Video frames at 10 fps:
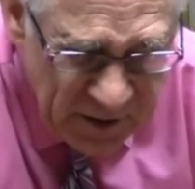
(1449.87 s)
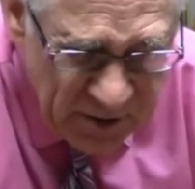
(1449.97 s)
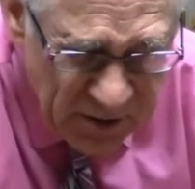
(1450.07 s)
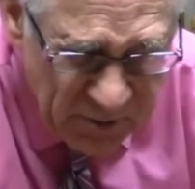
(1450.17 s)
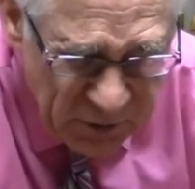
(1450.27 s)

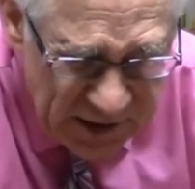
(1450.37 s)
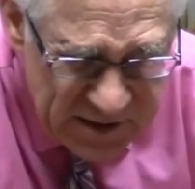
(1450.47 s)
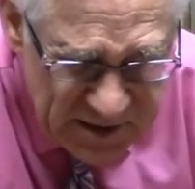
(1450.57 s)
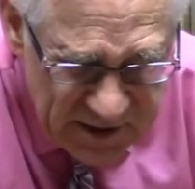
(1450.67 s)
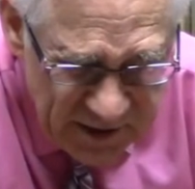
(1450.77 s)

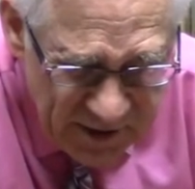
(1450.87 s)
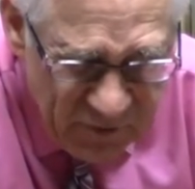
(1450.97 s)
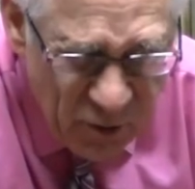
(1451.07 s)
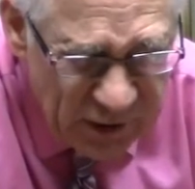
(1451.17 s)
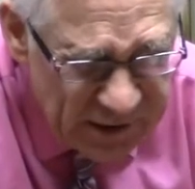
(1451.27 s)
Bless
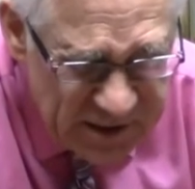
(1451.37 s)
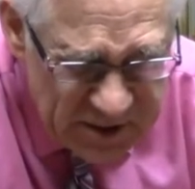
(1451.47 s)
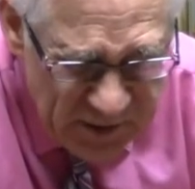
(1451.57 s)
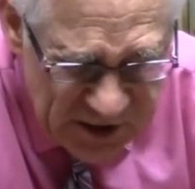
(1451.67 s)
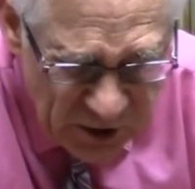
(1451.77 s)
everyone in a
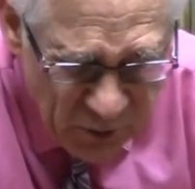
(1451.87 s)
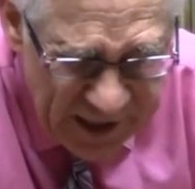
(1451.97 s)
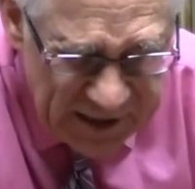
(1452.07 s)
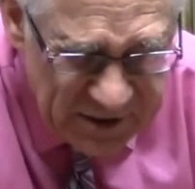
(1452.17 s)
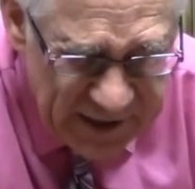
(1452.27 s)
special
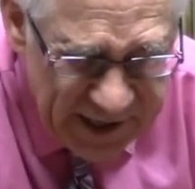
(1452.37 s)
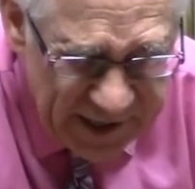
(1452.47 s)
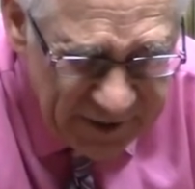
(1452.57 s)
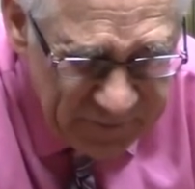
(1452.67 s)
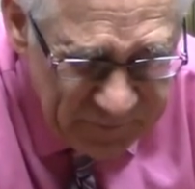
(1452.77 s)
way
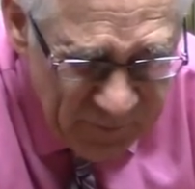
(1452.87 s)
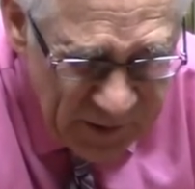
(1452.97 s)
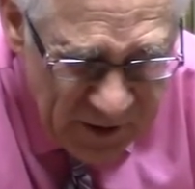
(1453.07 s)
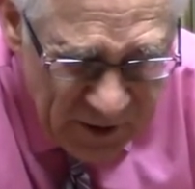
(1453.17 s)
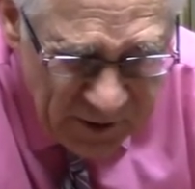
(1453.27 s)
today.
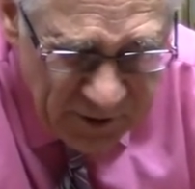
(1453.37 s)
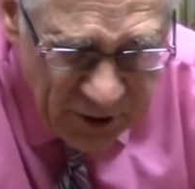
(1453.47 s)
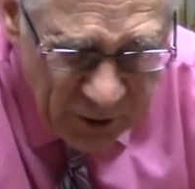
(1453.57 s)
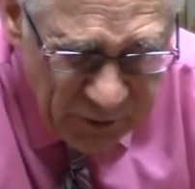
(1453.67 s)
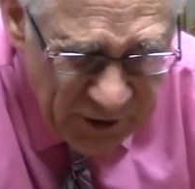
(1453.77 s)

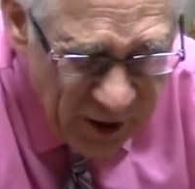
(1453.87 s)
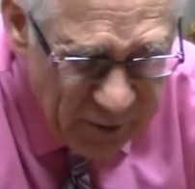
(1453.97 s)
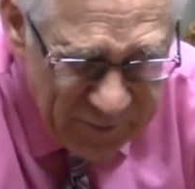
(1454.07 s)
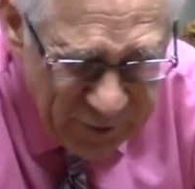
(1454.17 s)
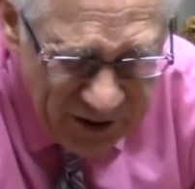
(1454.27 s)
We know
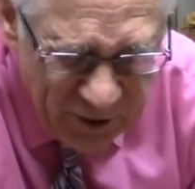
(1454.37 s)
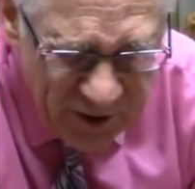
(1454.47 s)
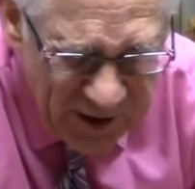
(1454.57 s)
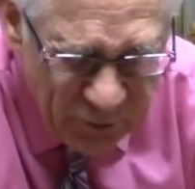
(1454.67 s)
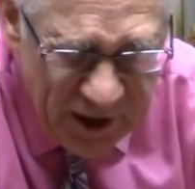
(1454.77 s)
we would
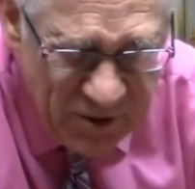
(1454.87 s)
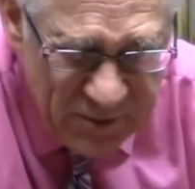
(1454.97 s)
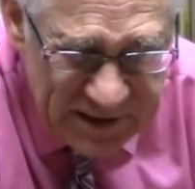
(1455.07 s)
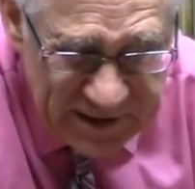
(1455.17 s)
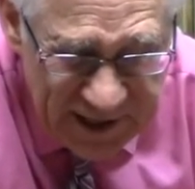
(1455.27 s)
all rather
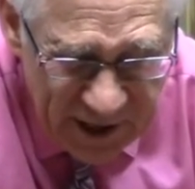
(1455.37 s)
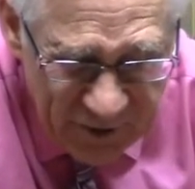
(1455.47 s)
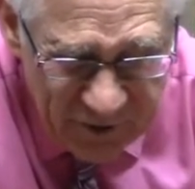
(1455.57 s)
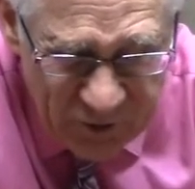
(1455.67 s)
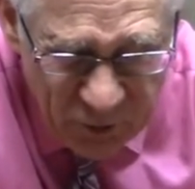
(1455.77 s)
be
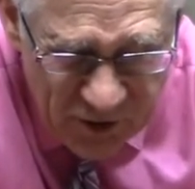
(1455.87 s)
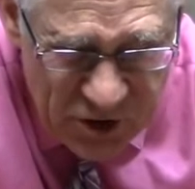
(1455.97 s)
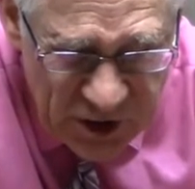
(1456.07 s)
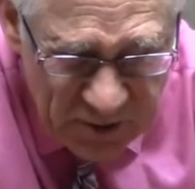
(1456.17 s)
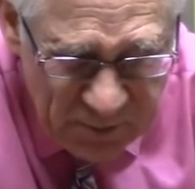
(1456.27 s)
together and
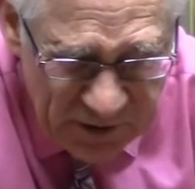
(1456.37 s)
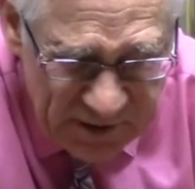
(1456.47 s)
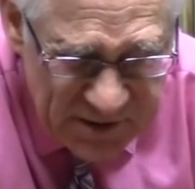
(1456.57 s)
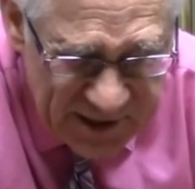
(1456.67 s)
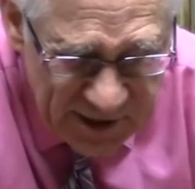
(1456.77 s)
worship,
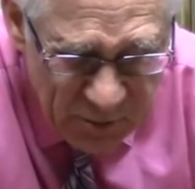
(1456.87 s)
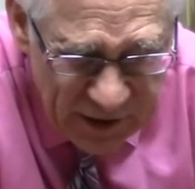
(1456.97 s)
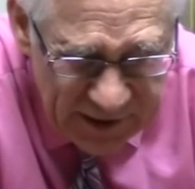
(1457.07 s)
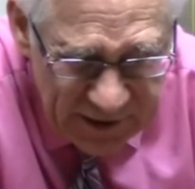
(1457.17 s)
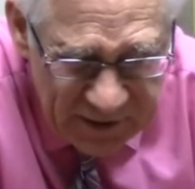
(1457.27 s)

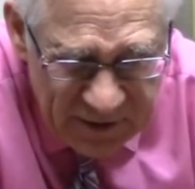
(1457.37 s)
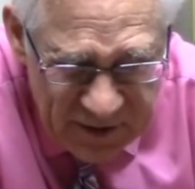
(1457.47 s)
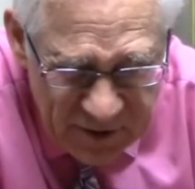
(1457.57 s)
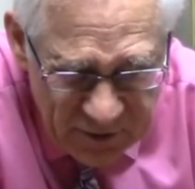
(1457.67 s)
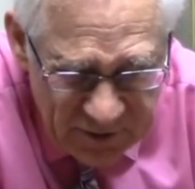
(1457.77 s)
celebrating
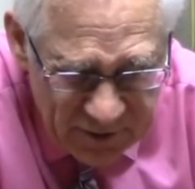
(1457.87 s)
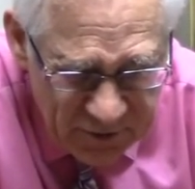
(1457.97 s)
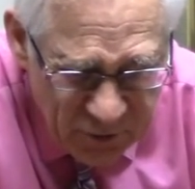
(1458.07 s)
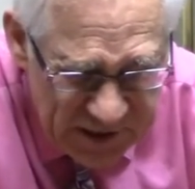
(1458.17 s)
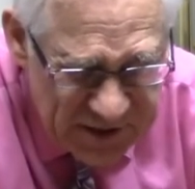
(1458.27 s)

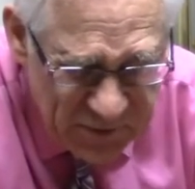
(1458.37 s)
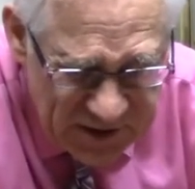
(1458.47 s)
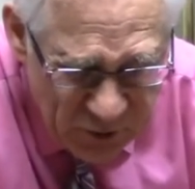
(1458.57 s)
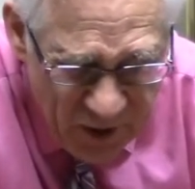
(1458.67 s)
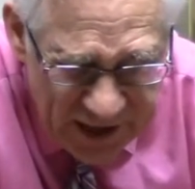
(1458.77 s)
Christ's
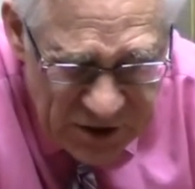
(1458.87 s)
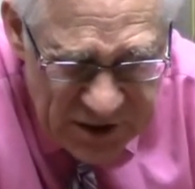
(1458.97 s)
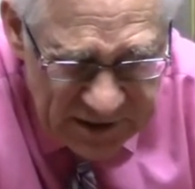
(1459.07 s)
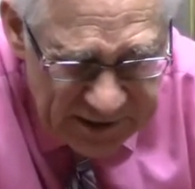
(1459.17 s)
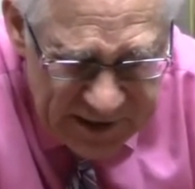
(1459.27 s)

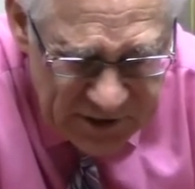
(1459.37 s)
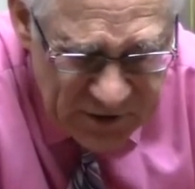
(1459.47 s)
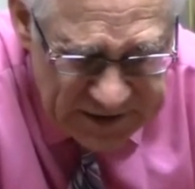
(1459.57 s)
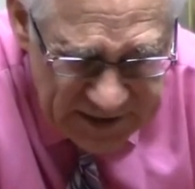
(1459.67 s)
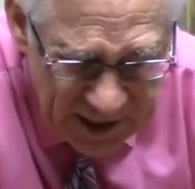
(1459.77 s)
resurrection and Easter
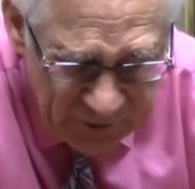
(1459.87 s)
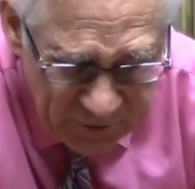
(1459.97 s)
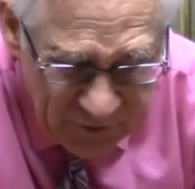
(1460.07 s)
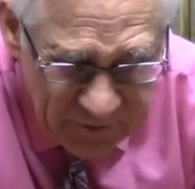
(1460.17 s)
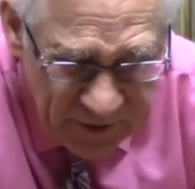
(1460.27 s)
together.